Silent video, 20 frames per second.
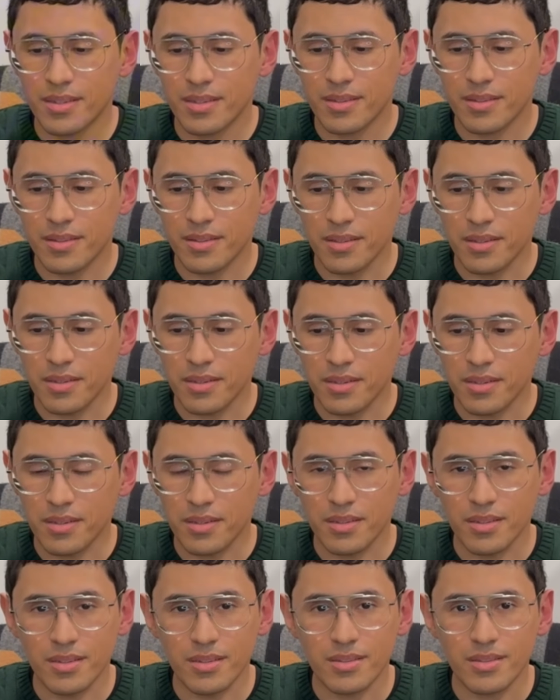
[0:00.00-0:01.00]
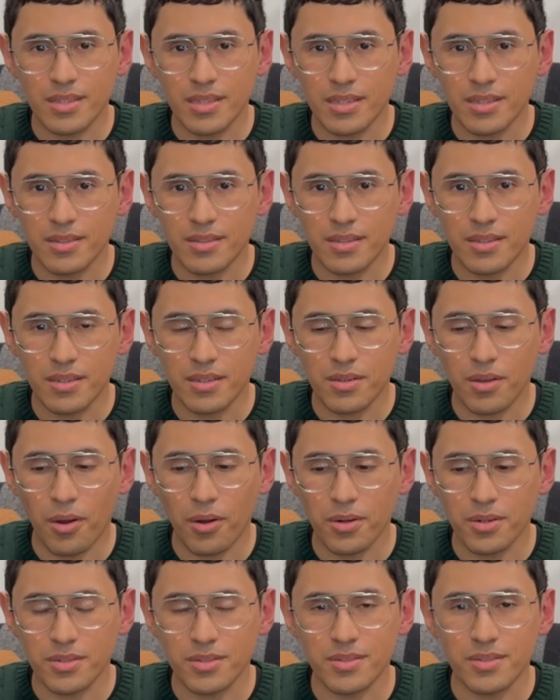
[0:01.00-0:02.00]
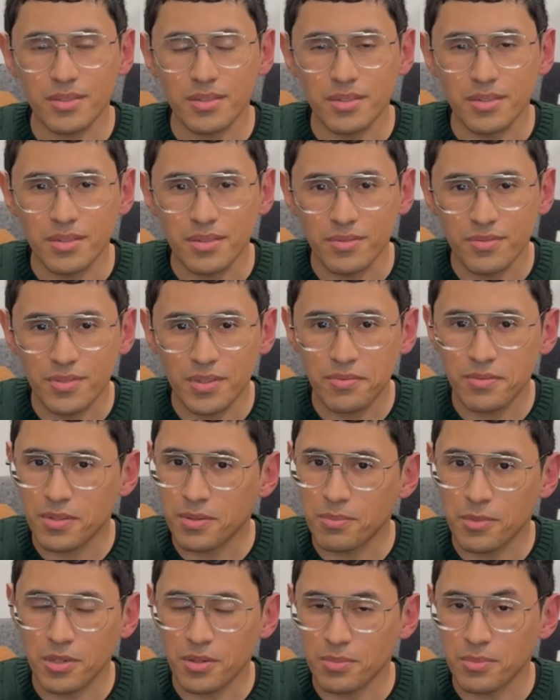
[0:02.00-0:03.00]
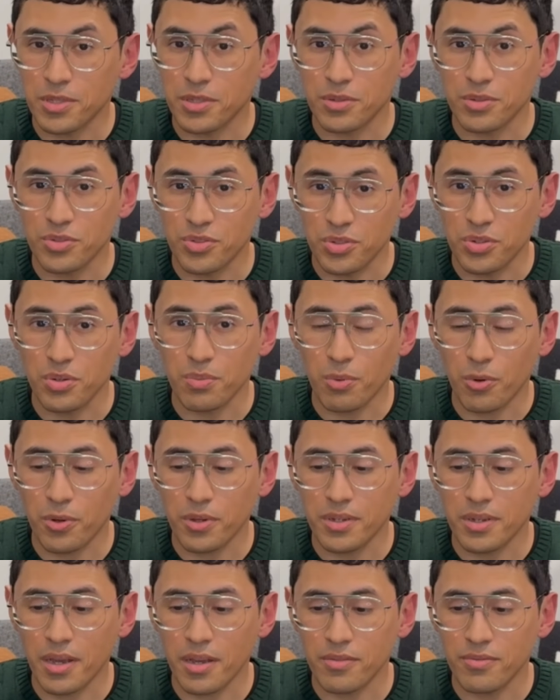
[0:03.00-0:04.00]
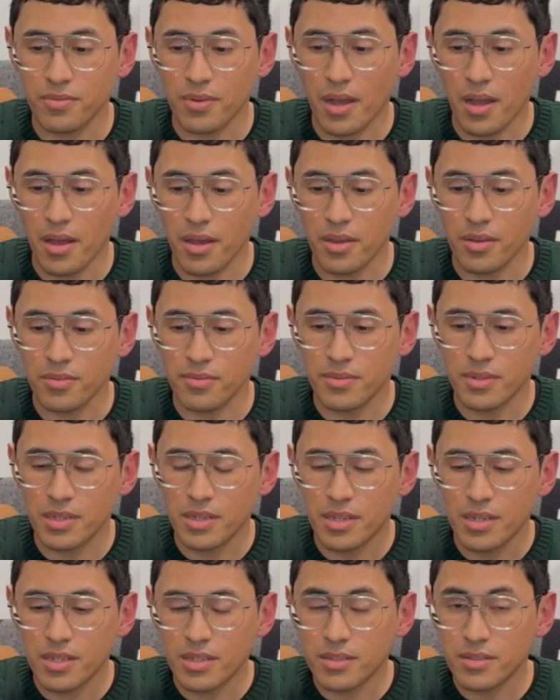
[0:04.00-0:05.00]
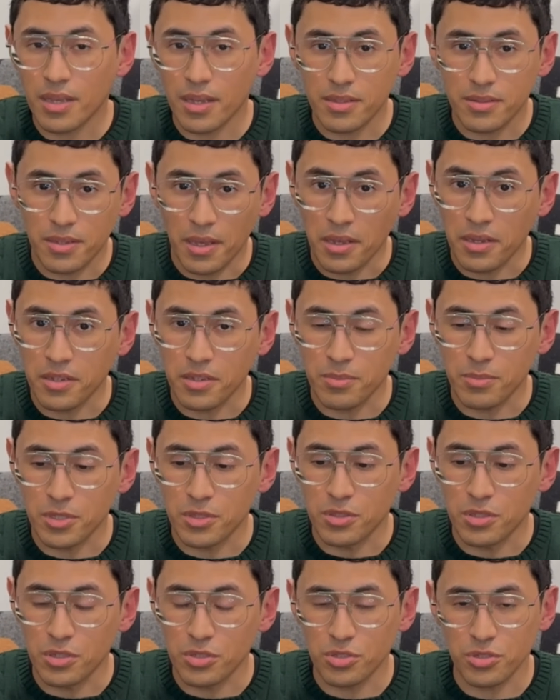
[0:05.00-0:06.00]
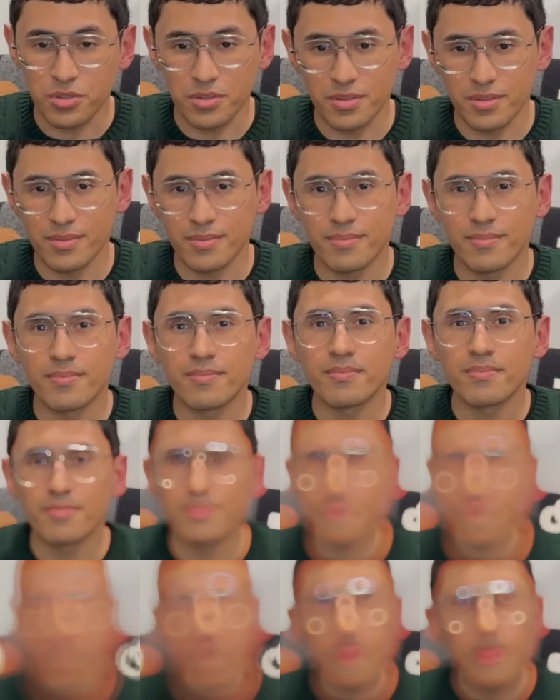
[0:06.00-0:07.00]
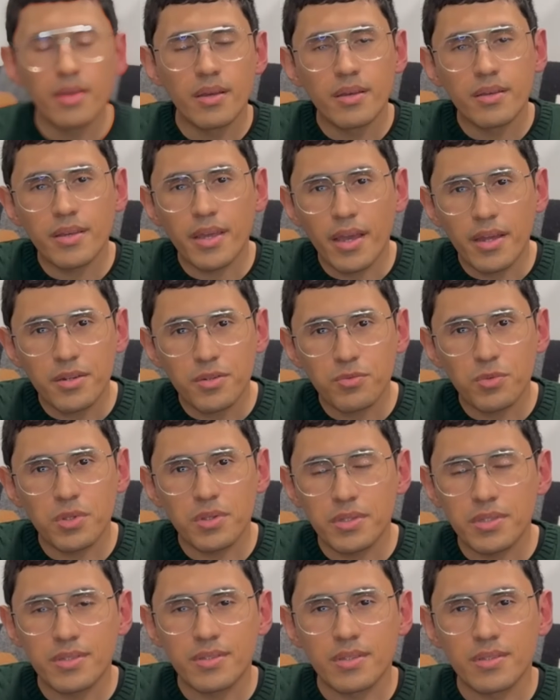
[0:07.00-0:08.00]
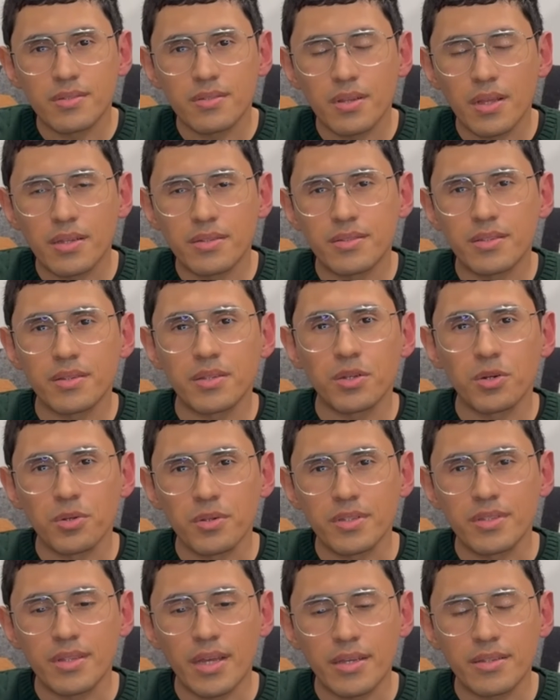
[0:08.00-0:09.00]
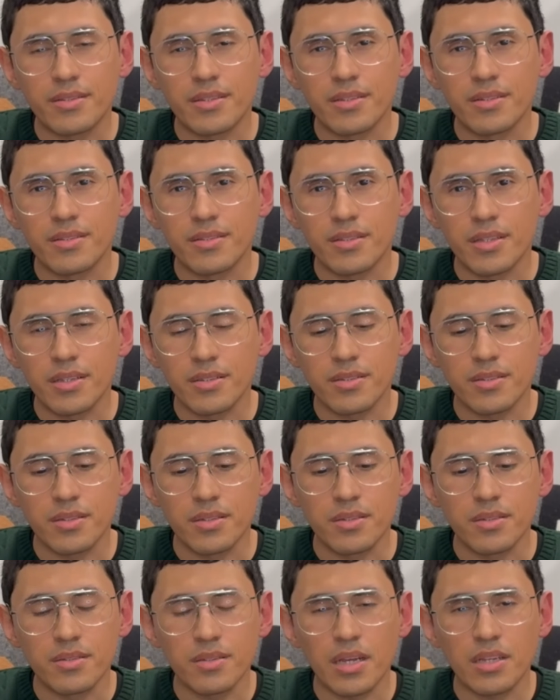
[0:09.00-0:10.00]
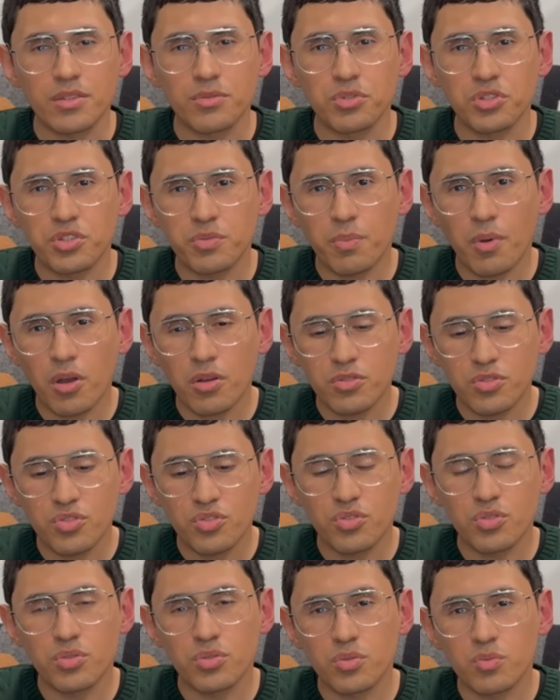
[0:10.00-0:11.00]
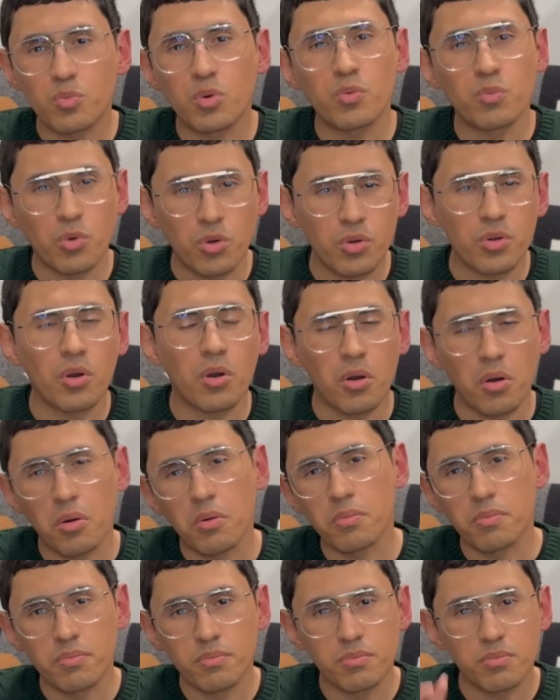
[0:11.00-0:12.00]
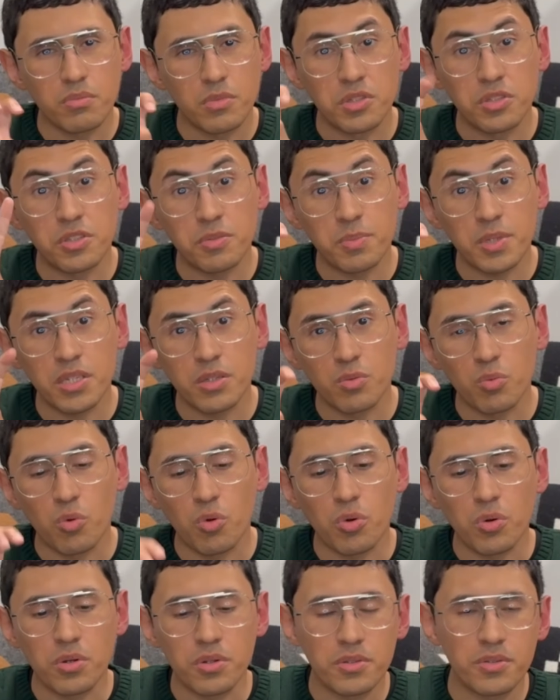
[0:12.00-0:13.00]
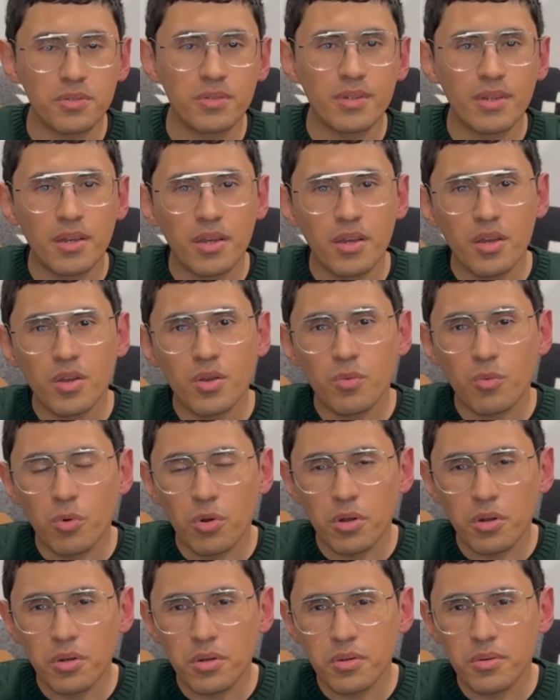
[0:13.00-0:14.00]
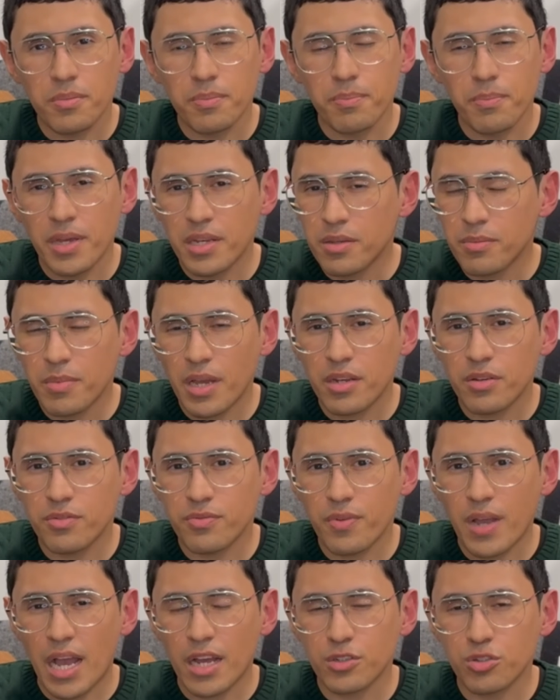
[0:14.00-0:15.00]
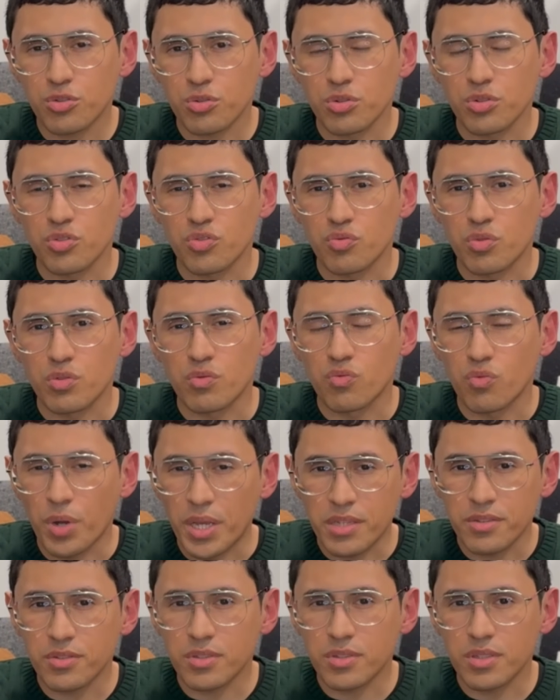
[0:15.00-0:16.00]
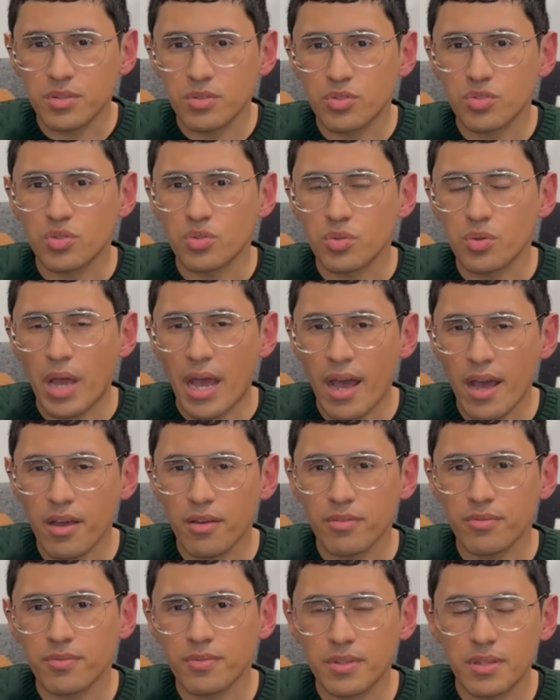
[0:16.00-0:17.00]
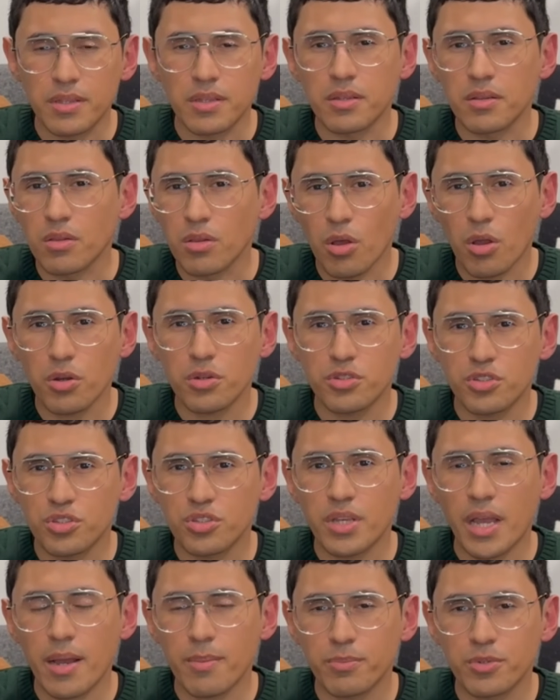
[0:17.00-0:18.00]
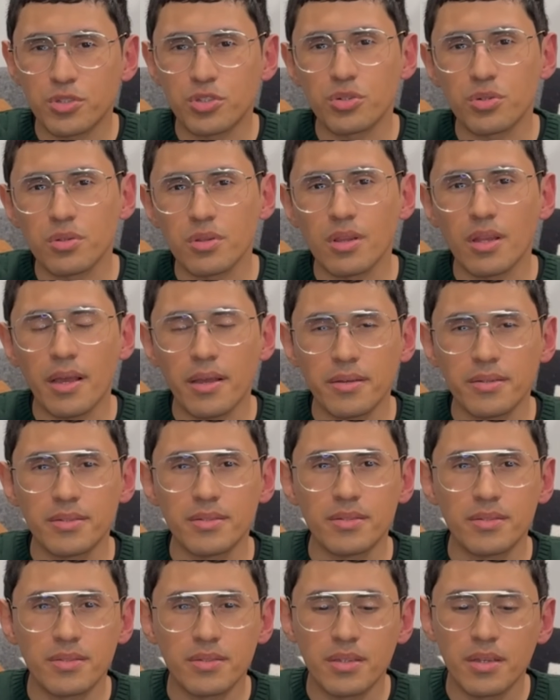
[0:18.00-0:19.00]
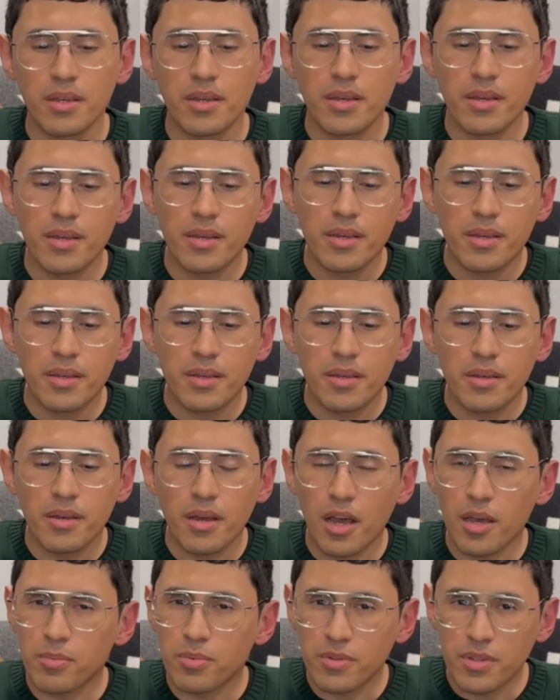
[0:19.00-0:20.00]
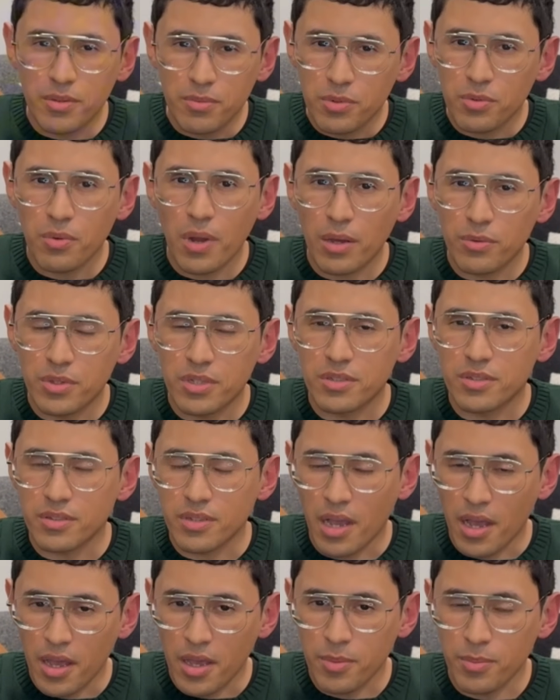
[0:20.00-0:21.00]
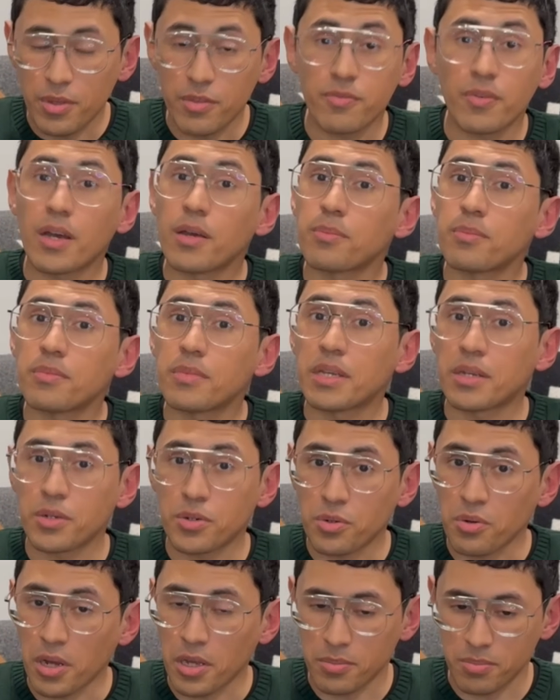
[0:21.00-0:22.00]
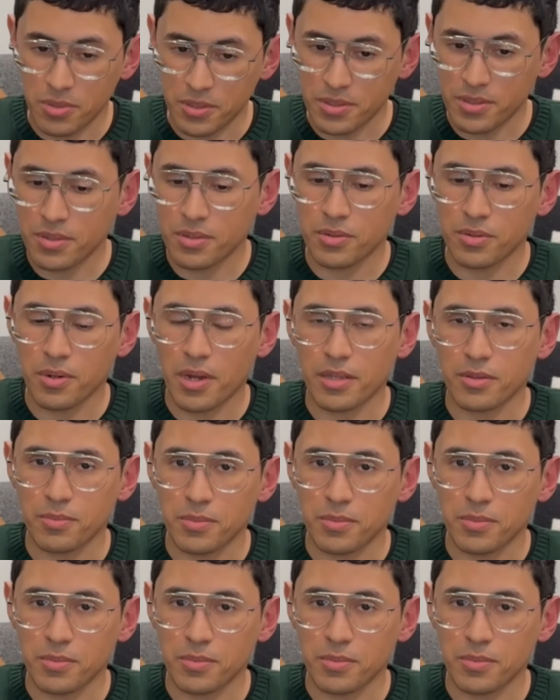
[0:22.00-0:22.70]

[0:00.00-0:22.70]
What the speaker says: the TT Artisan 50mm 0.95 titanium edition. So Canon released this lens in the early 1960s as a response to what we'll call the speed wars, where many manufacturers were racing to have the largest aperture lens. I believe around this time, if I'm incorrect, please correct